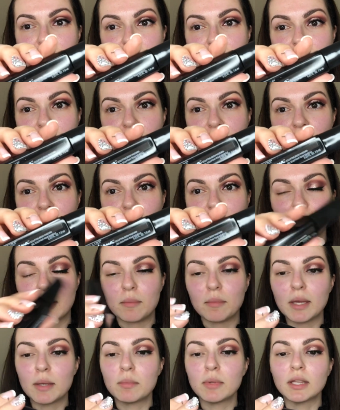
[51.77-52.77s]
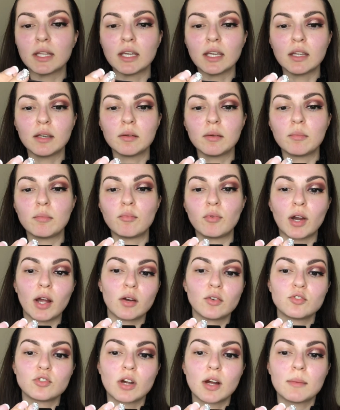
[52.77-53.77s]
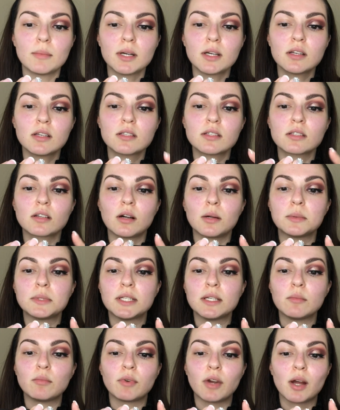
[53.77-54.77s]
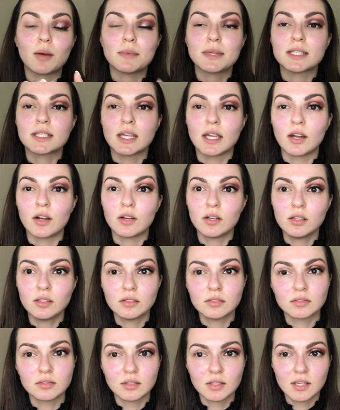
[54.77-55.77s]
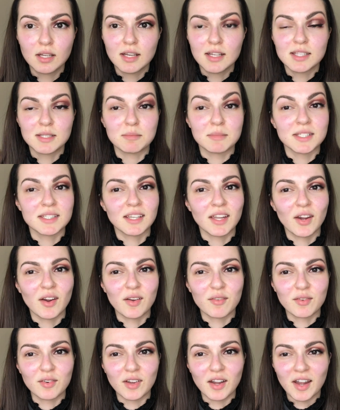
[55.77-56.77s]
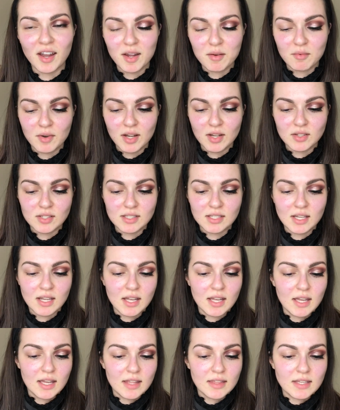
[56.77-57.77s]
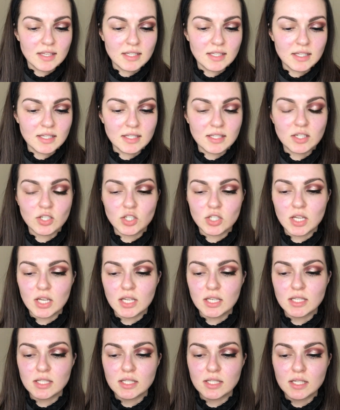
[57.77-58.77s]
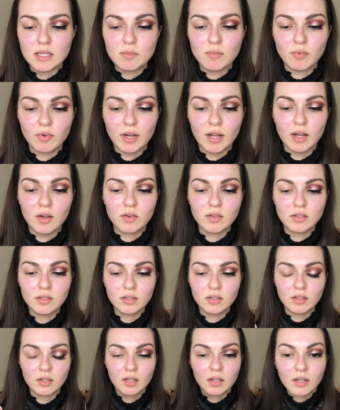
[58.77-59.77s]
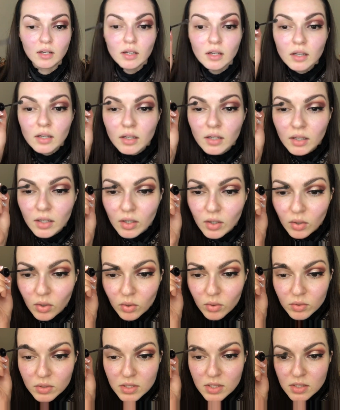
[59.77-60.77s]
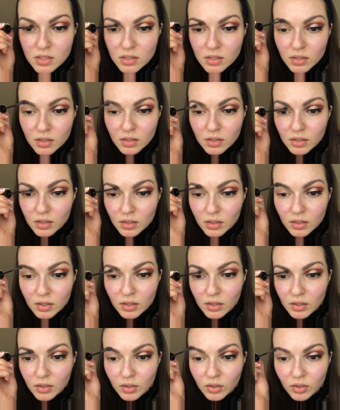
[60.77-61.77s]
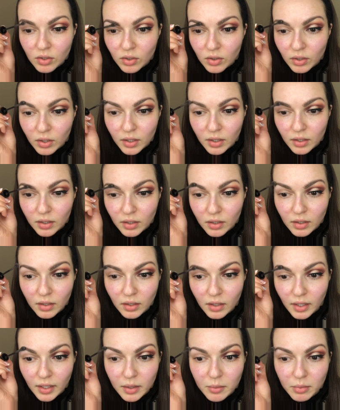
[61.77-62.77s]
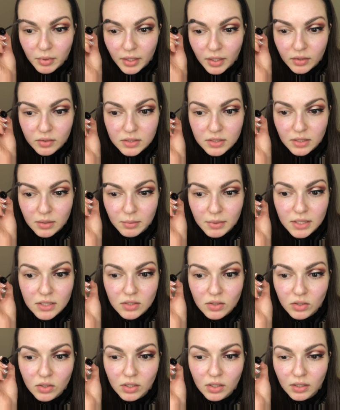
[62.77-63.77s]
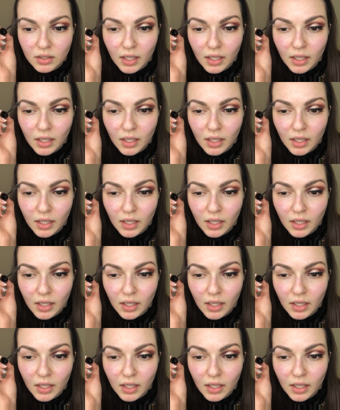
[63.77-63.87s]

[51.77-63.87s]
this Maybelline Brow Drama Sculpting Brow Mascara. It's mascara for your eyebrows. This is the shade Deep Brown. Coats your eyebrows and makes it look a